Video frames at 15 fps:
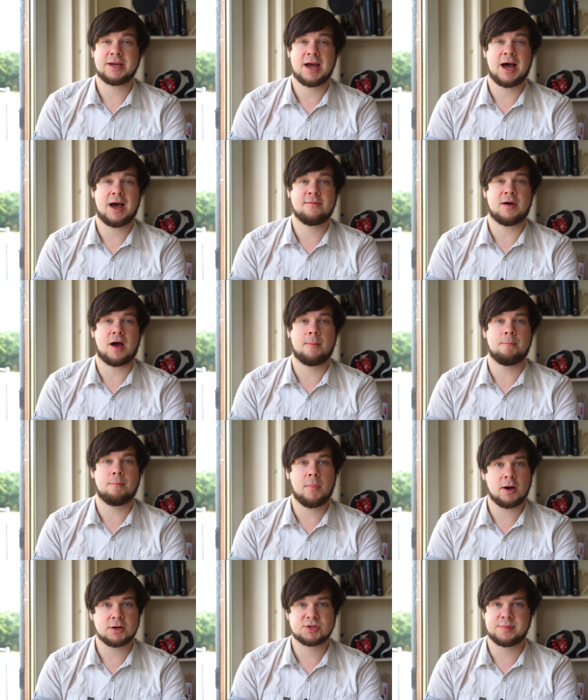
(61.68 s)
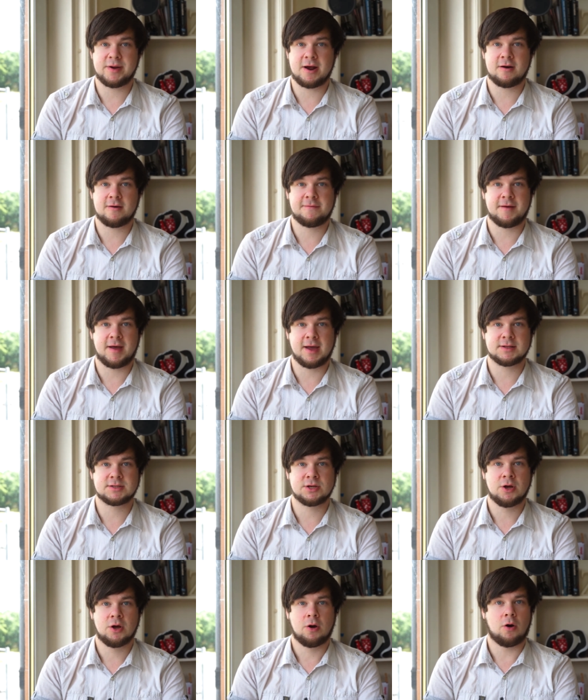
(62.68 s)
have a much better
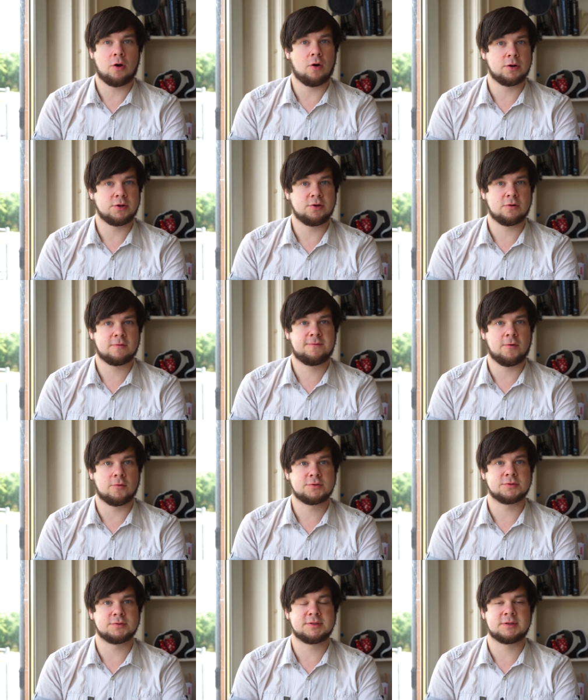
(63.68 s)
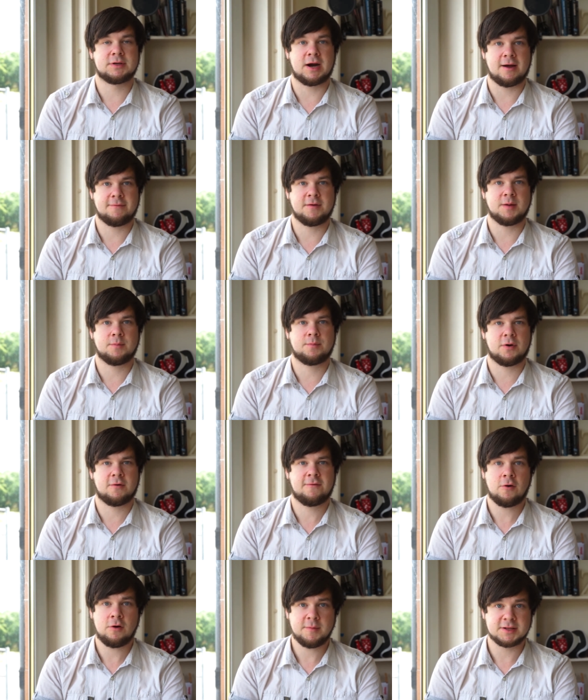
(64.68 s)
effect on your photographic
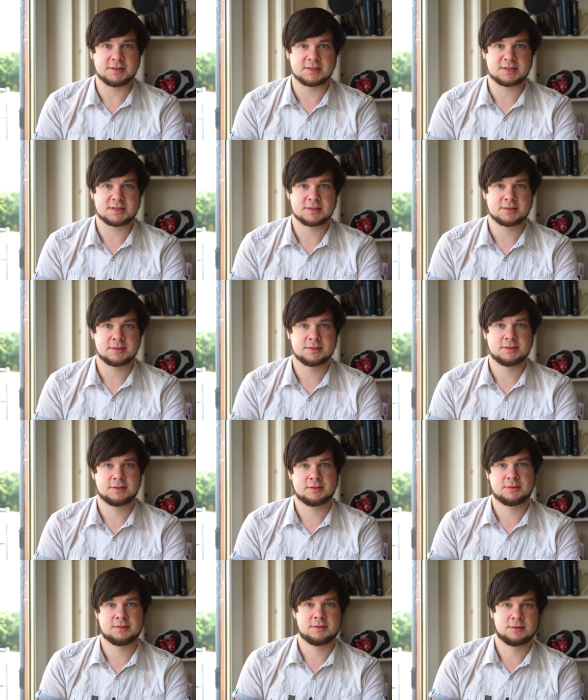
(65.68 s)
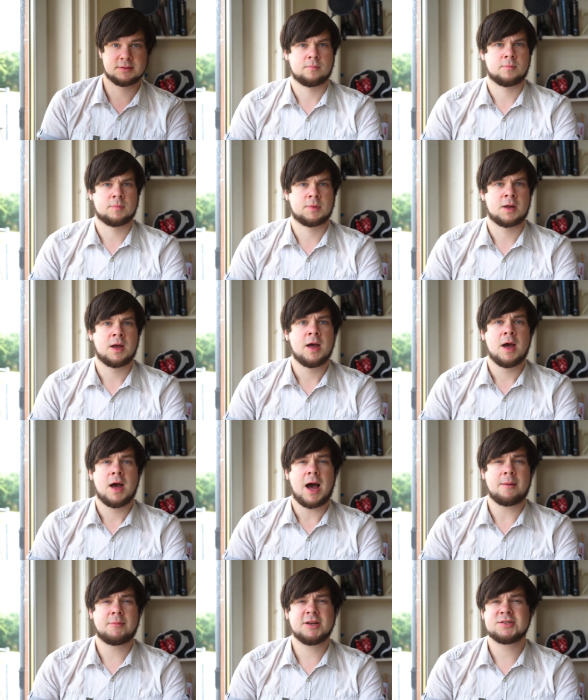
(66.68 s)
performance.
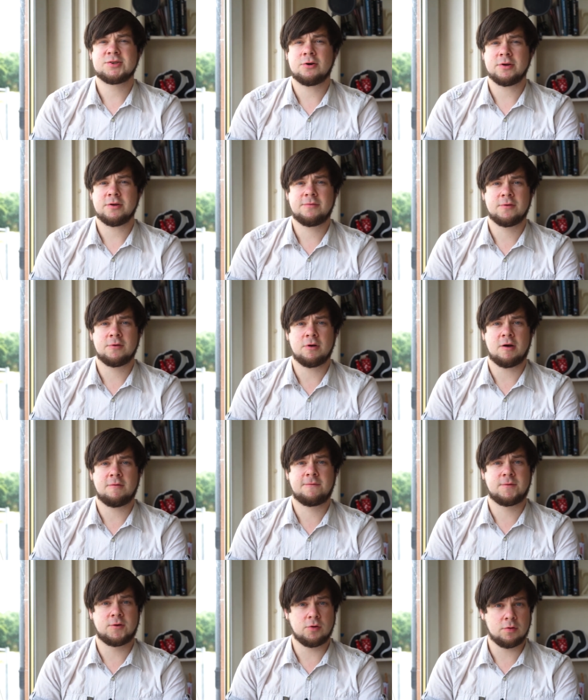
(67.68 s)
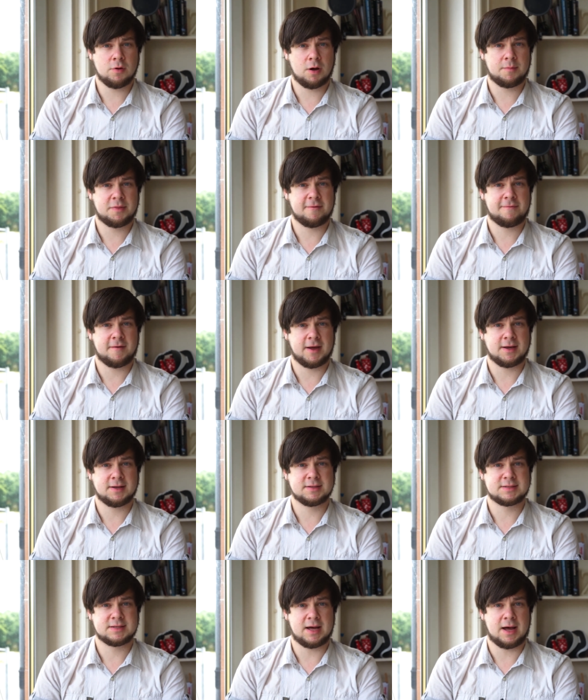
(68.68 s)
I'm going to talk you through a few of the
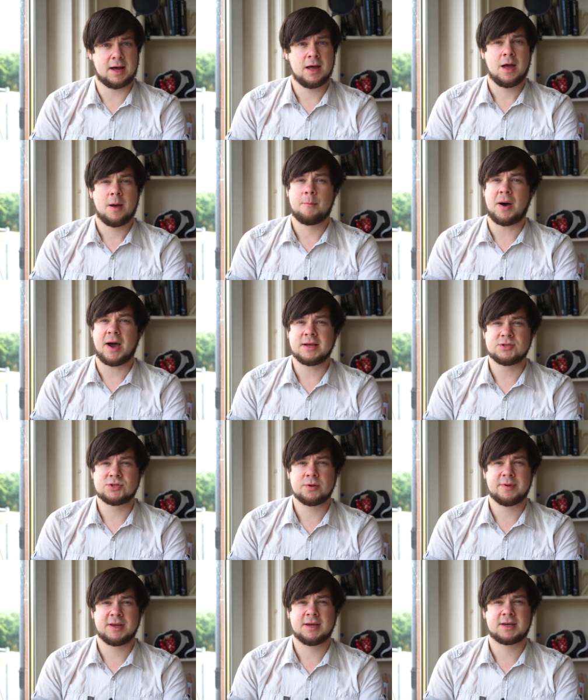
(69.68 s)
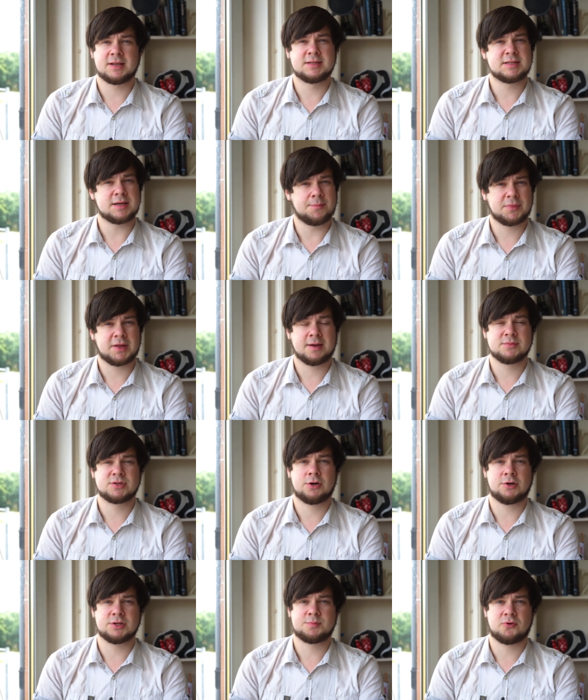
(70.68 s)
things that by zooming can sometimes
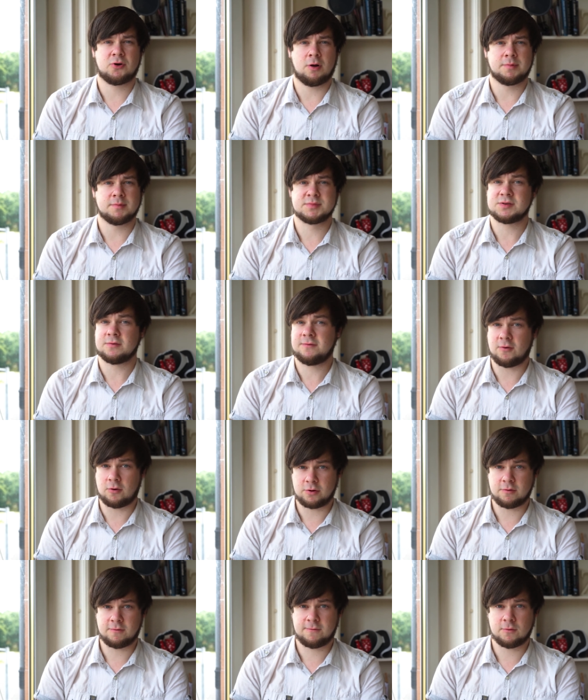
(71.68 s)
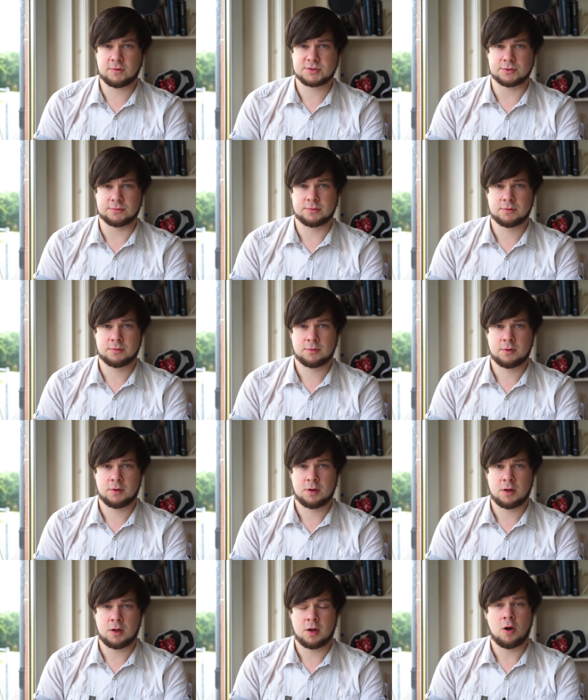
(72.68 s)
cause problems for your photo.
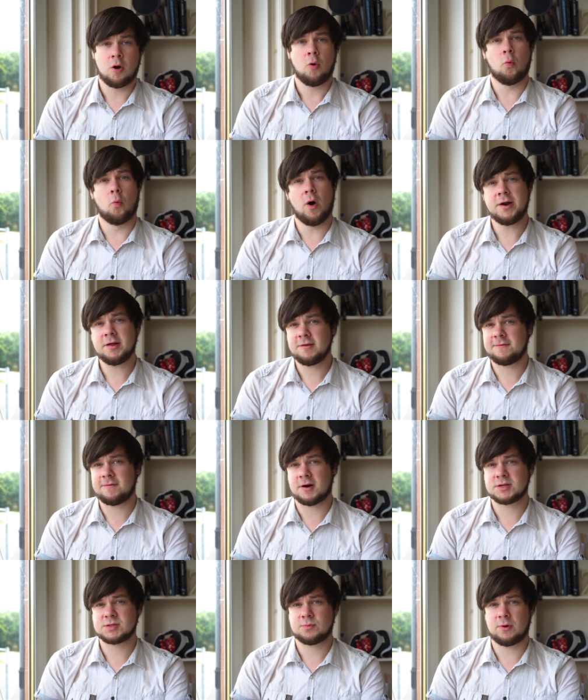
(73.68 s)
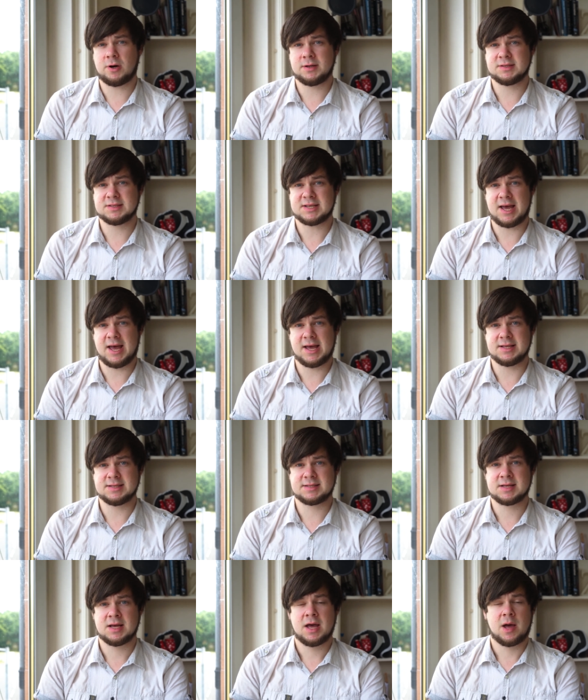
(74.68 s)
One of the first ones
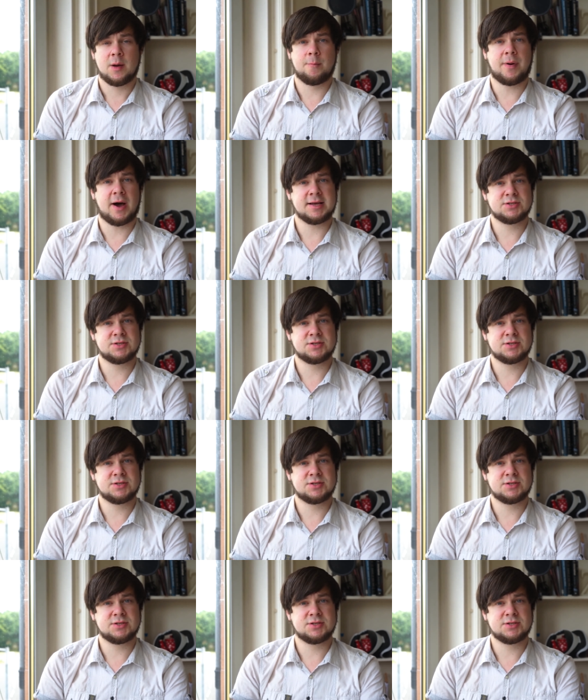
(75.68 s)
is by